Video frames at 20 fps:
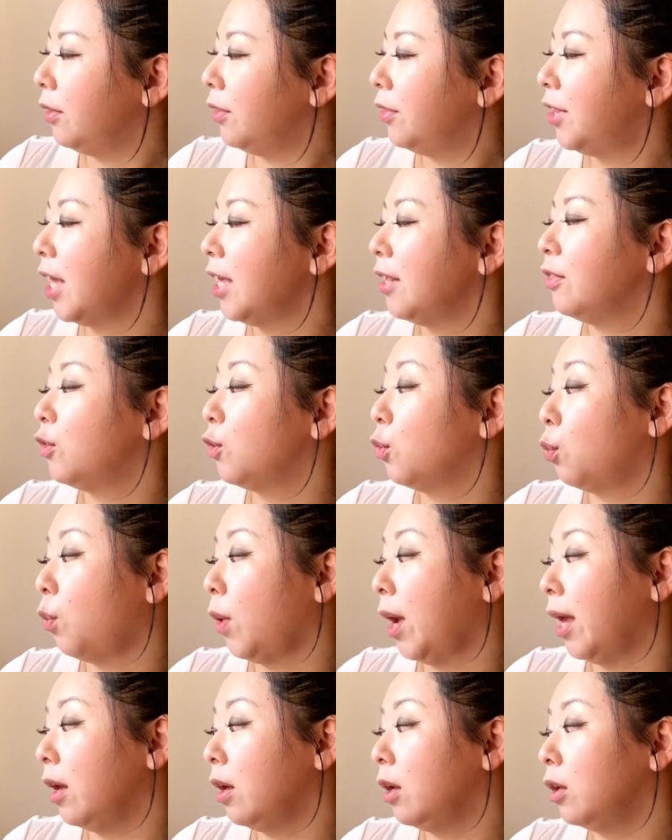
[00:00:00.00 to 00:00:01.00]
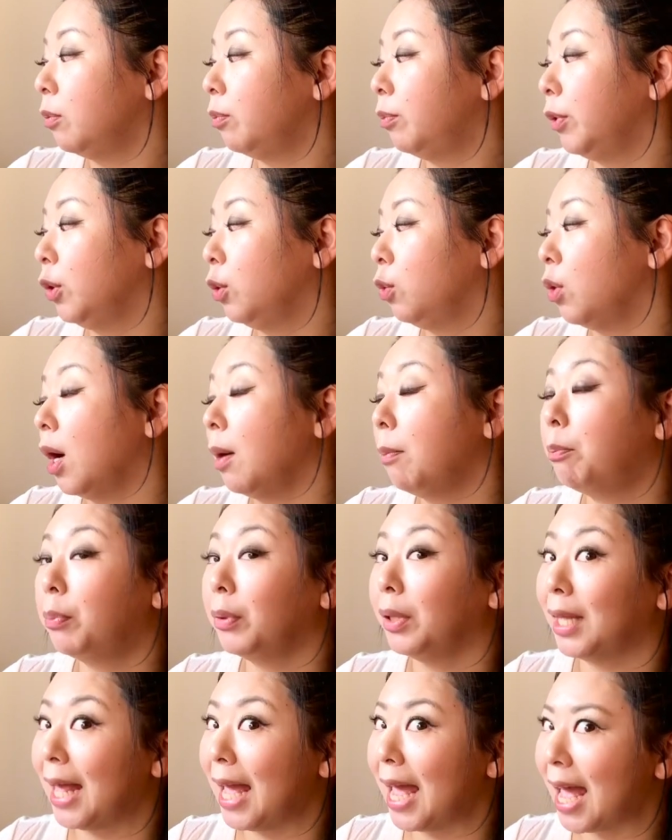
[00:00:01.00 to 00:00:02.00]
Then the whale blew a
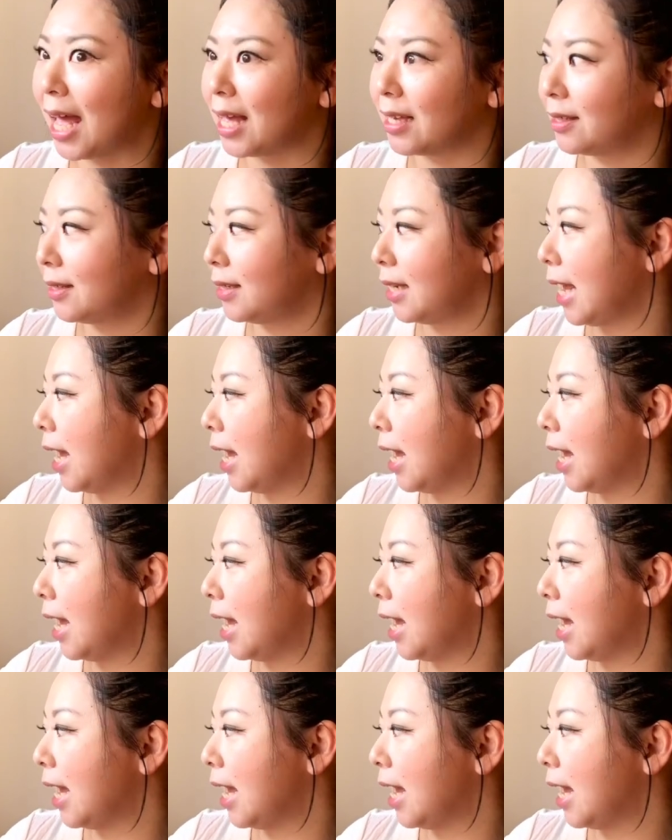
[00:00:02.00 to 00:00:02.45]
blast